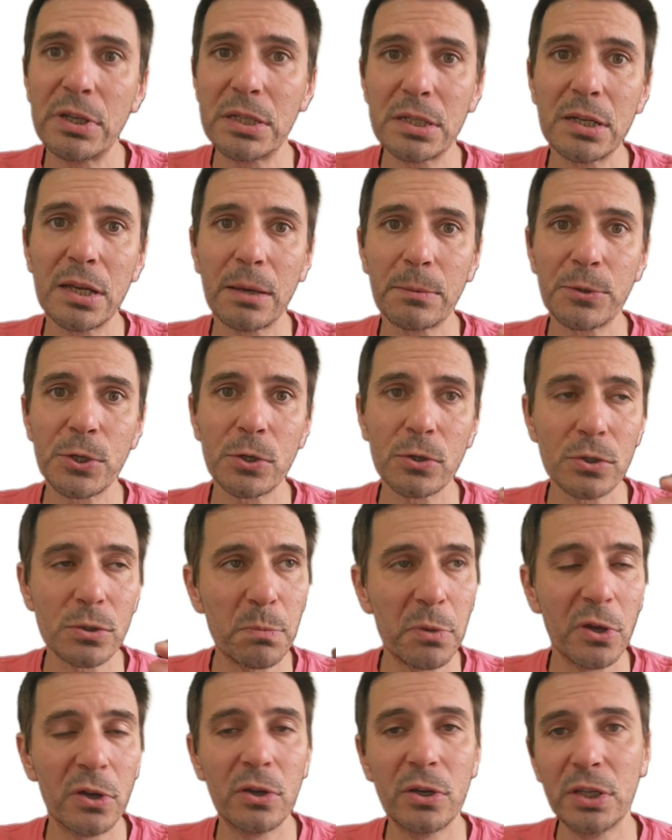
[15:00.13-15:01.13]
snapshots
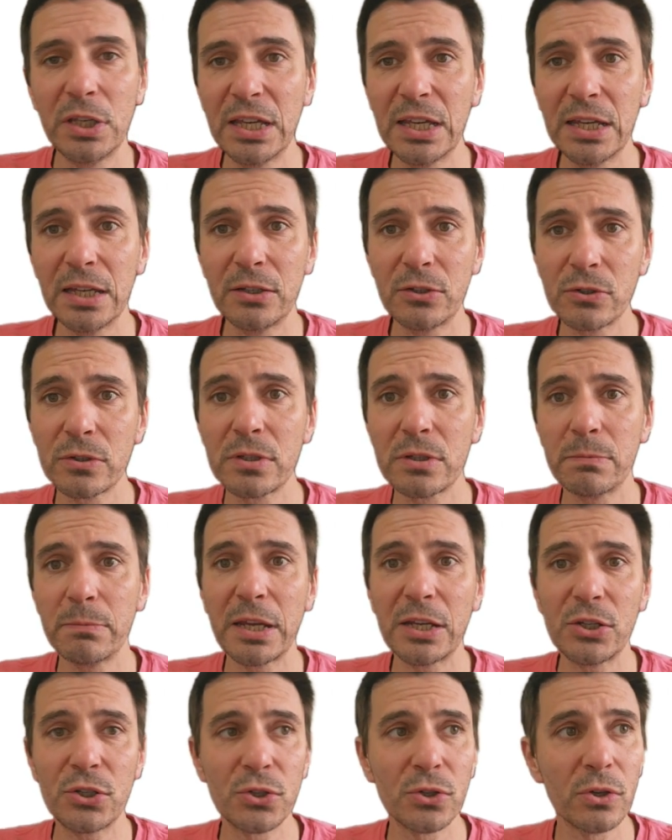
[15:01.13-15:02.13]
per year, just to
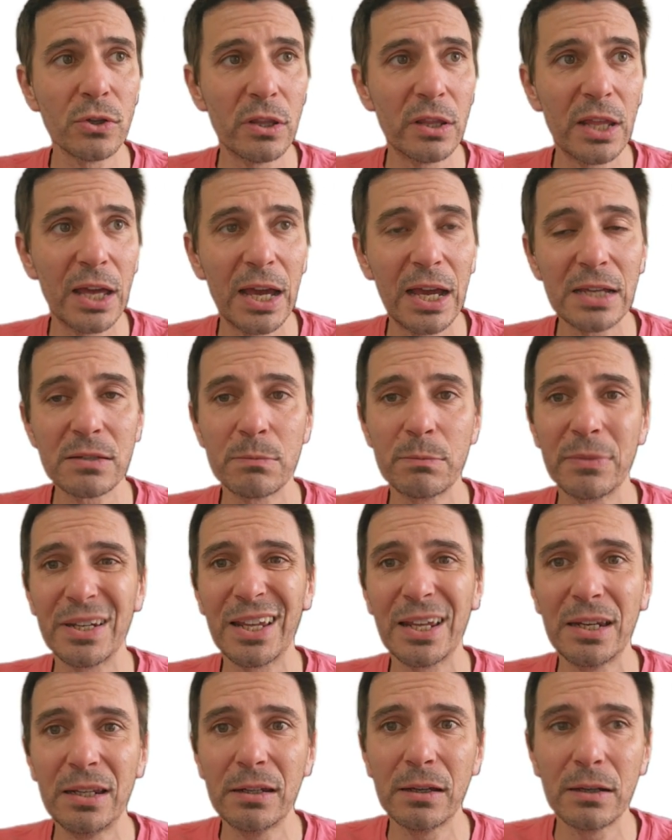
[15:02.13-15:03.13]
make sure that there hasn't been
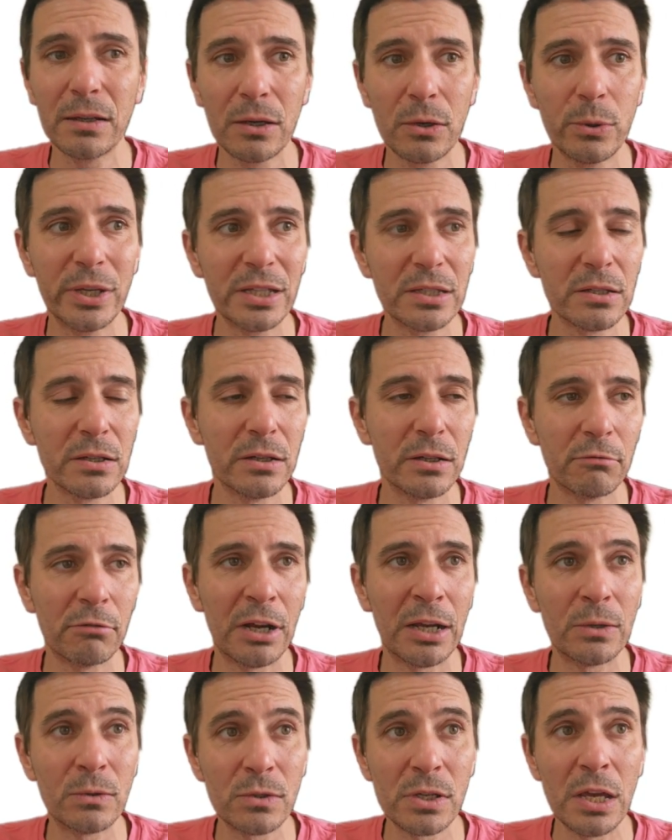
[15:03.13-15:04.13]
any like quick
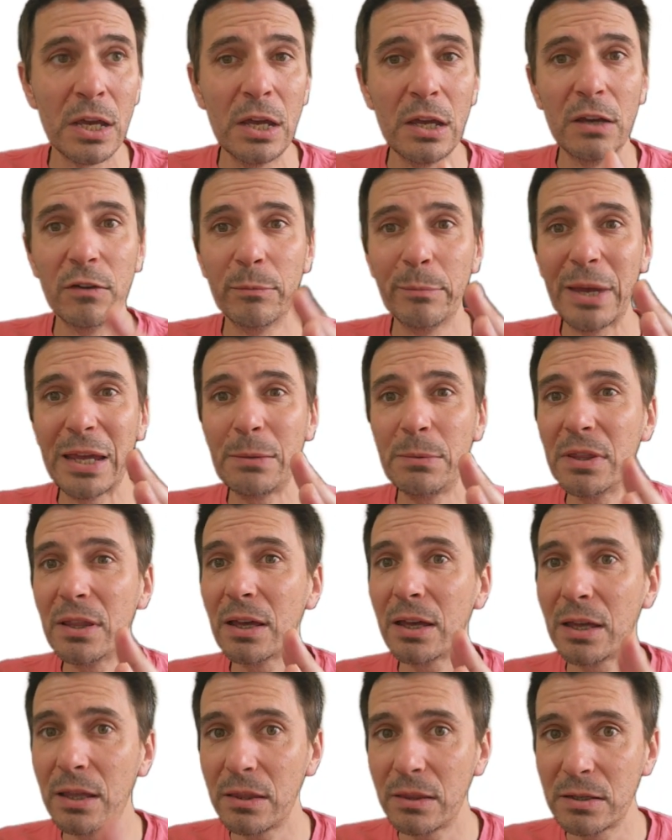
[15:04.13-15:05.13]
turnaround of maybe
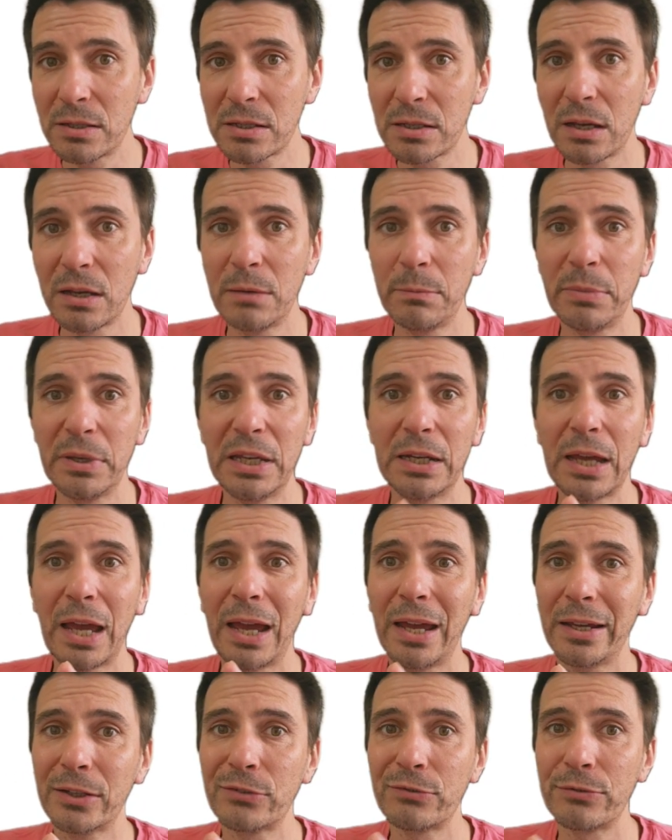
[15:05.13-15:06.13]
the site being
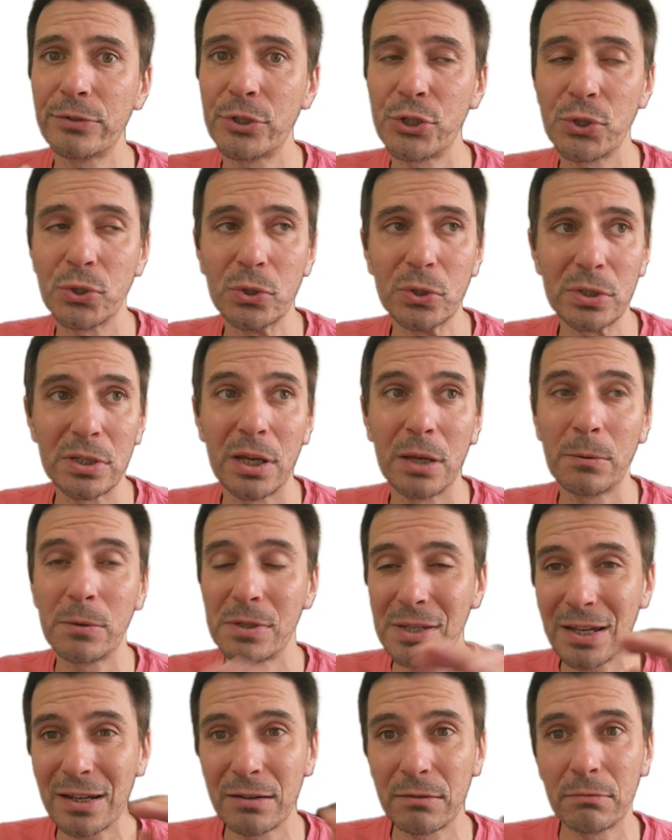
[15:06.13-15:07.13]
hacked for a short time,
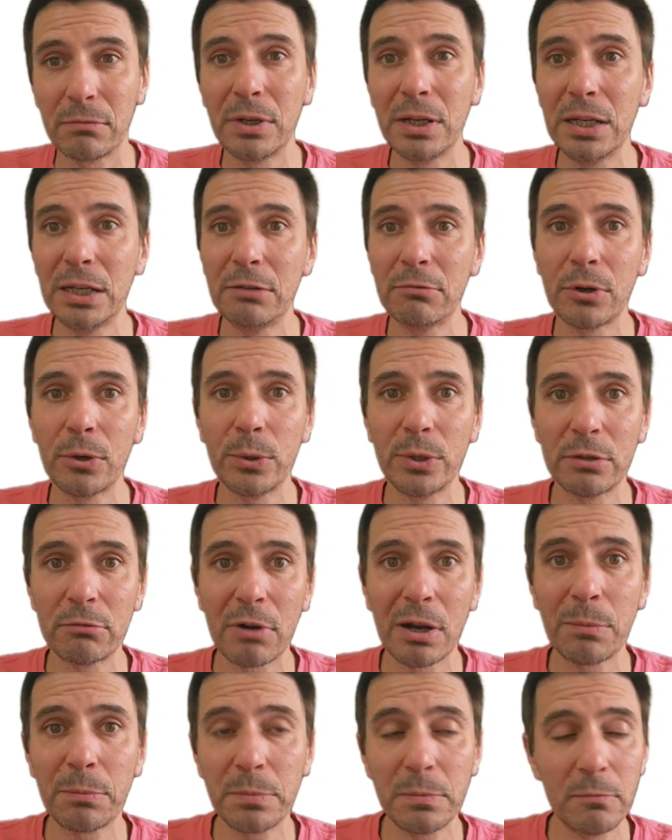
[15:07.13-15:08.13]
because that can really ruin
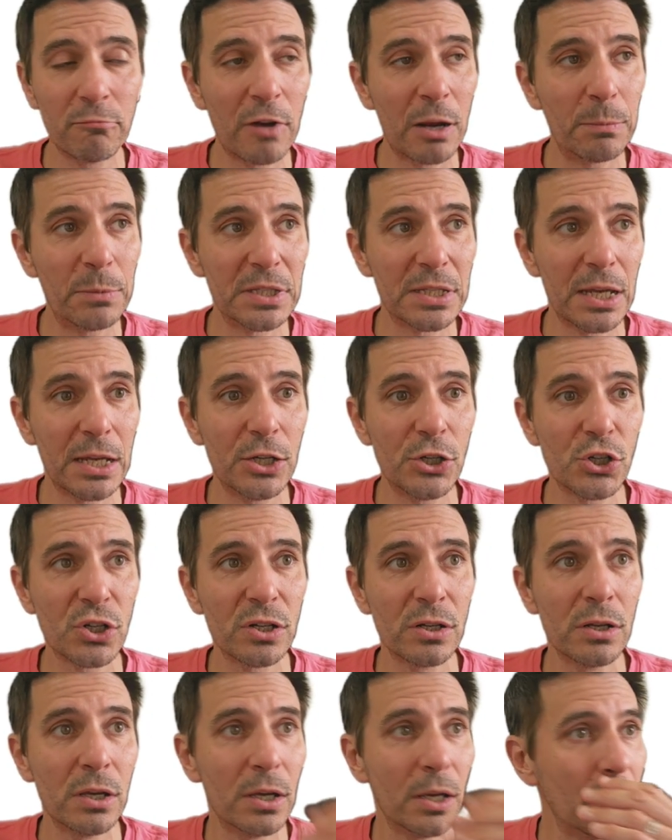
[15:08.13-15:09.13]
the
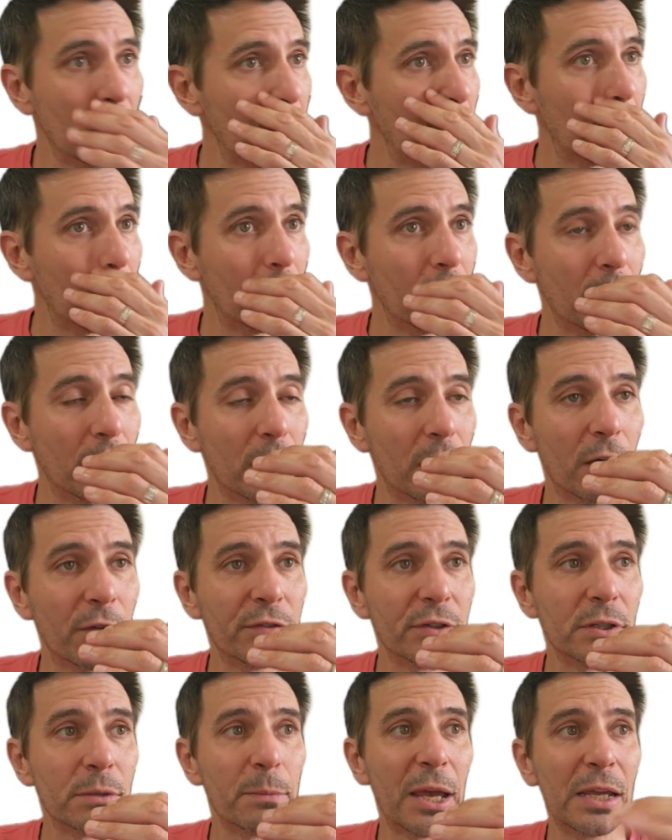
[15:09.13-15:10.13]
reputation
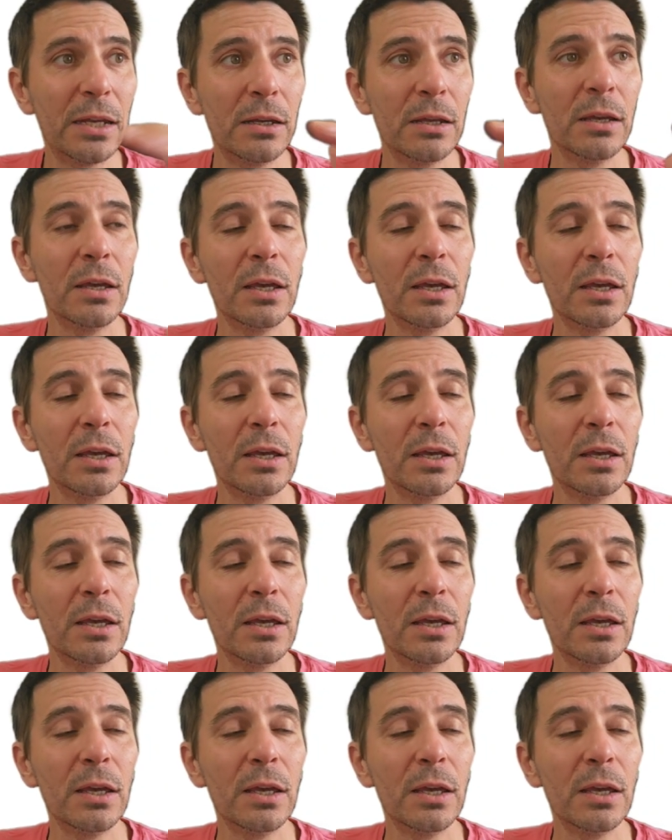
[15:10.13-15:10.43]
of a domain.